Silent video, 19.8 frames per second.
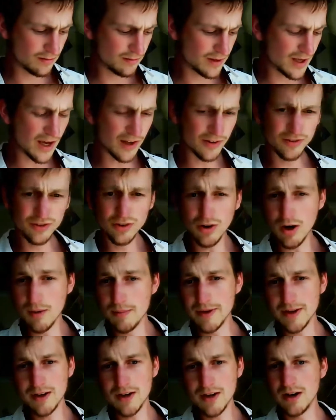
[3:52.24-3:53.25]
Yeah. So I
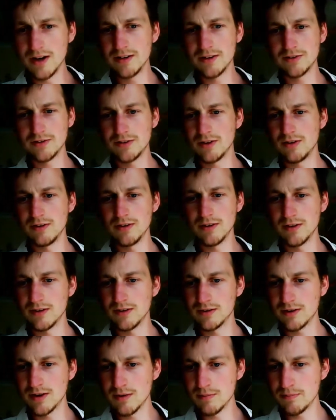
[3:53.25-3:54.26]
mean, kind of
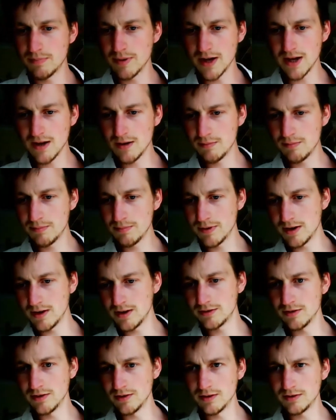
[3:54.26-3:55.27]
sooner the better, but
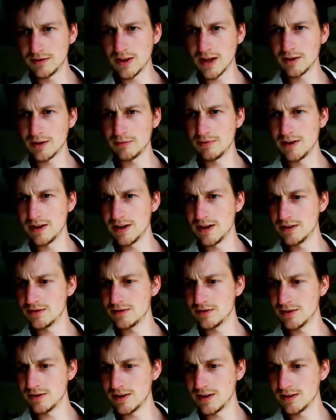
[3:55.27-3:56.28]
it's not a desperately
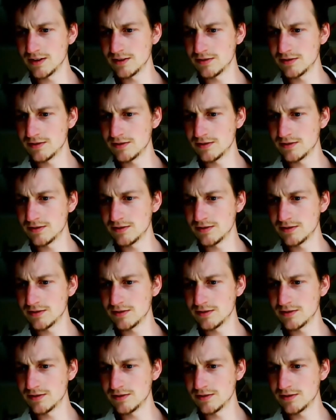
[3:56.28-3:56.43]
urgent thing.